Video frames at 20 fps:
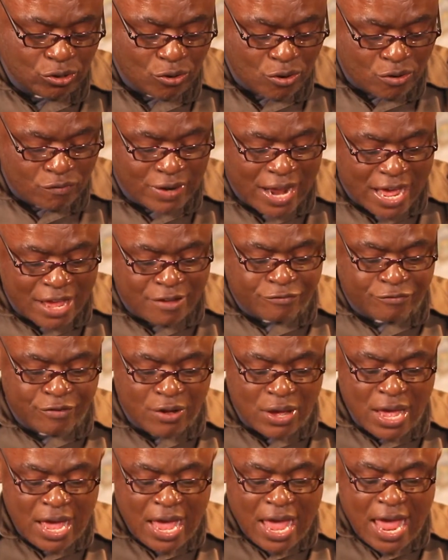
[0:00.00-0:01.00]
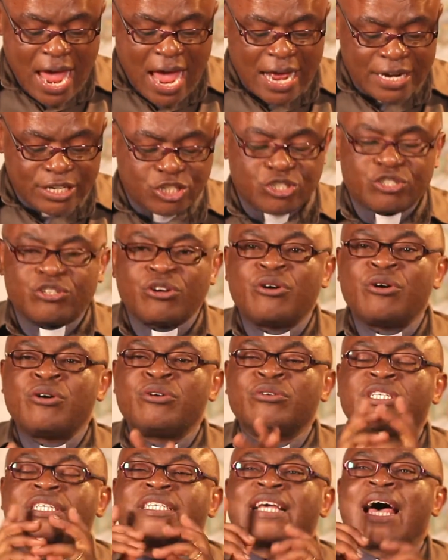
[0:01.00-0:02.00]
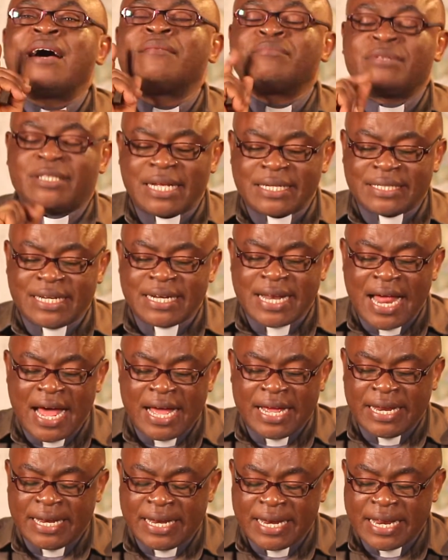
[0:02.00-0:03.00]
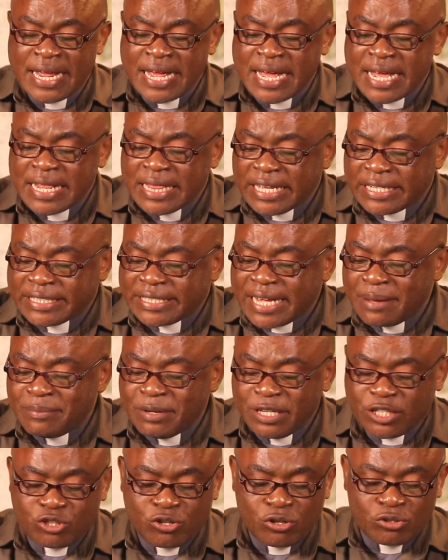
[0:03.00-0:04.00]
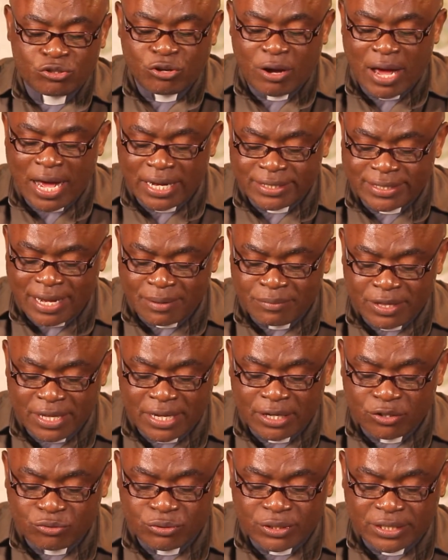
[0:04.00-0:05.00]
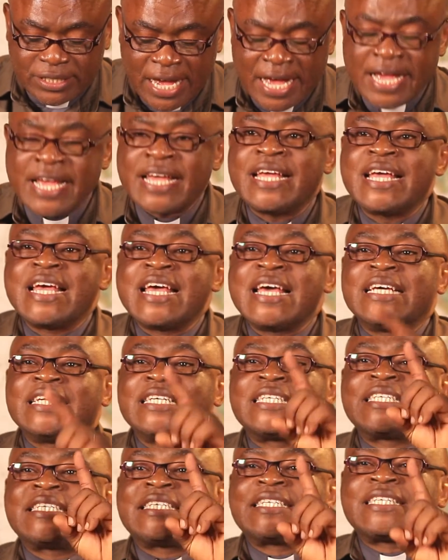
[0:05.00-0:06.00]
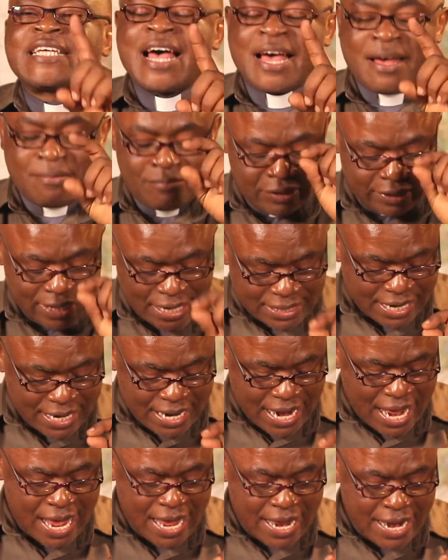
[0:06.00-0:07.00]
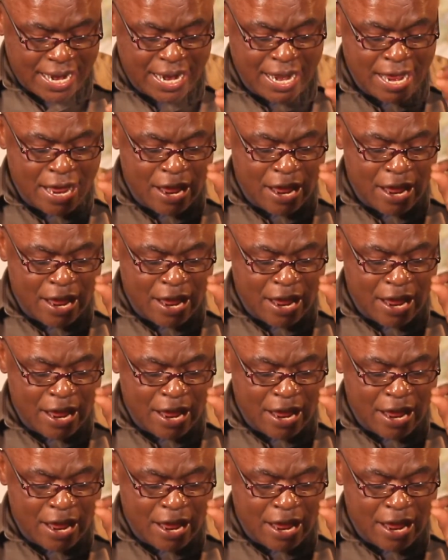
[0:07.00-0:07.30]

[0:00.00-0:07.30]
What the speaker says: of life. And so Psalm 39, the psalmist also has something to say. Psalm 39